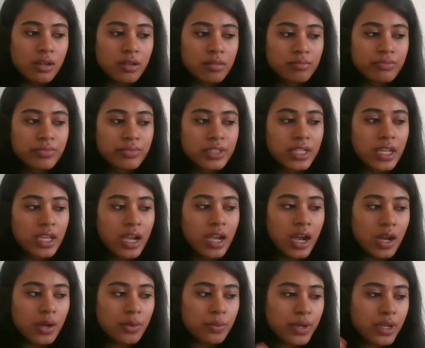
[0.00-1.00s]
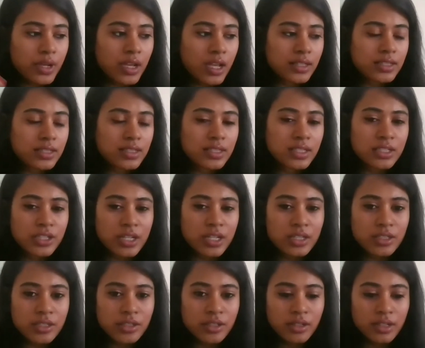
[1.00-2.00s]
say hardware, I'd
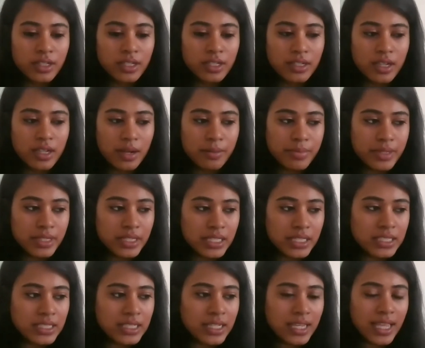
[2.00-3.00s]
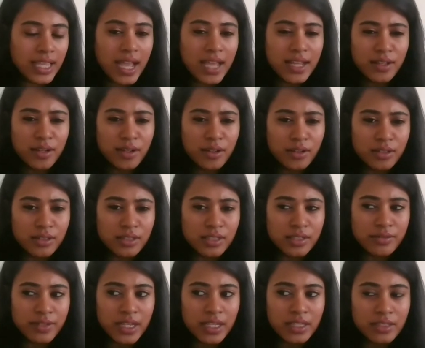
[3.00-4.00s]
suggest you look at companies like Analog
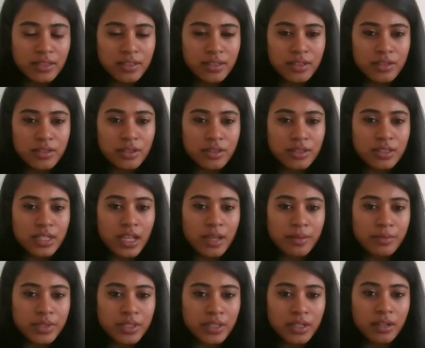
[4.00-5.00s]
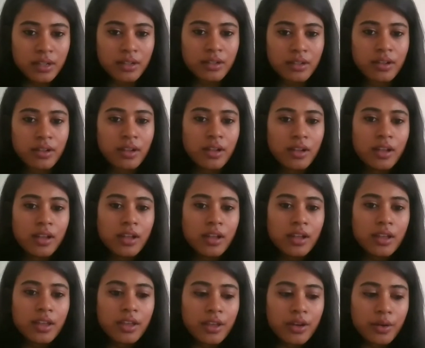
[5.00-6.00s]
Devices or Samsung,
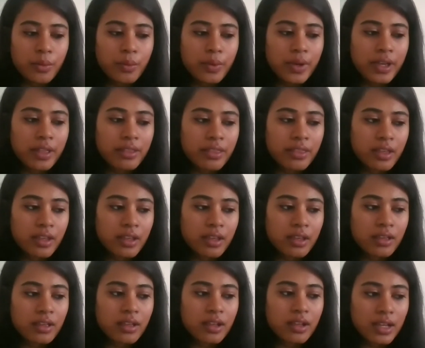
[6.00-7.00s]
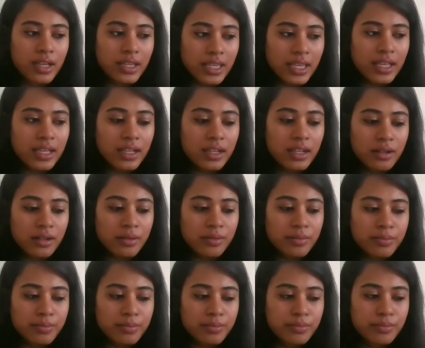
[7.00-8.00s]
where they get.
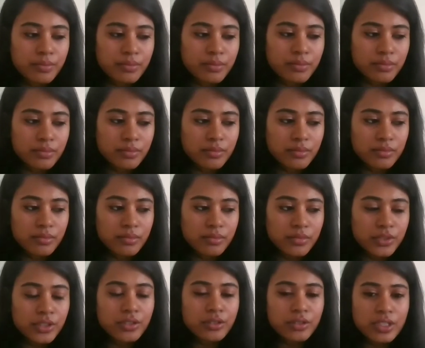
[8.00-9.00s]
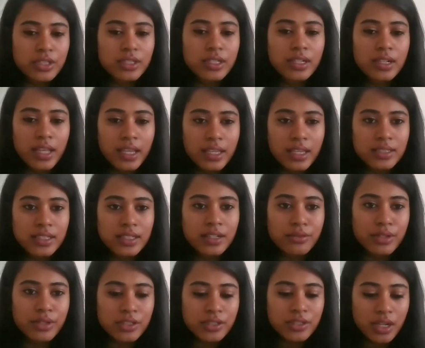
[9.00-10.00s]
So like I said,
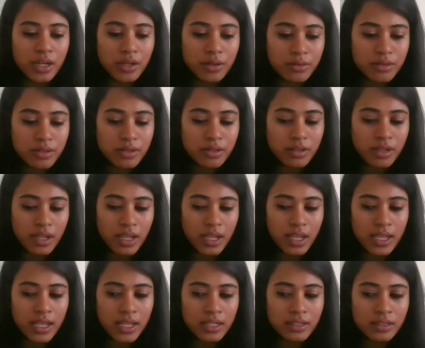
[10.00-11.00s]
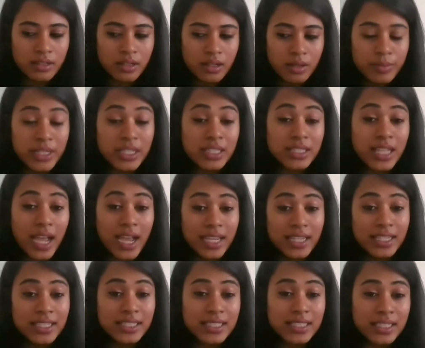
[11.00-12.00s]
reach out, and because
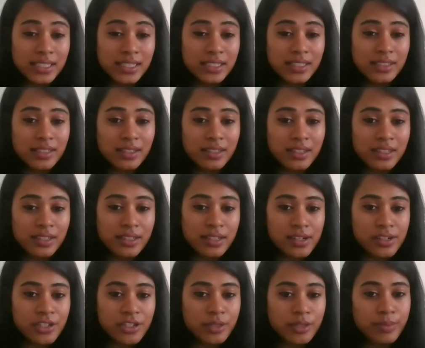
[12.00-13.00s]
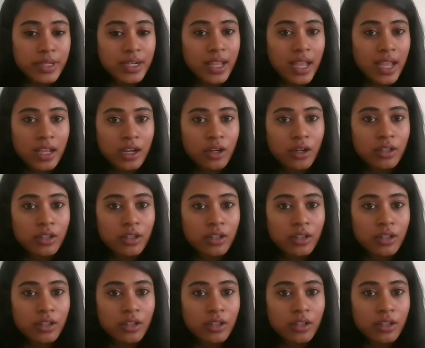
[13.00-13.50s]
I did an internship in Analog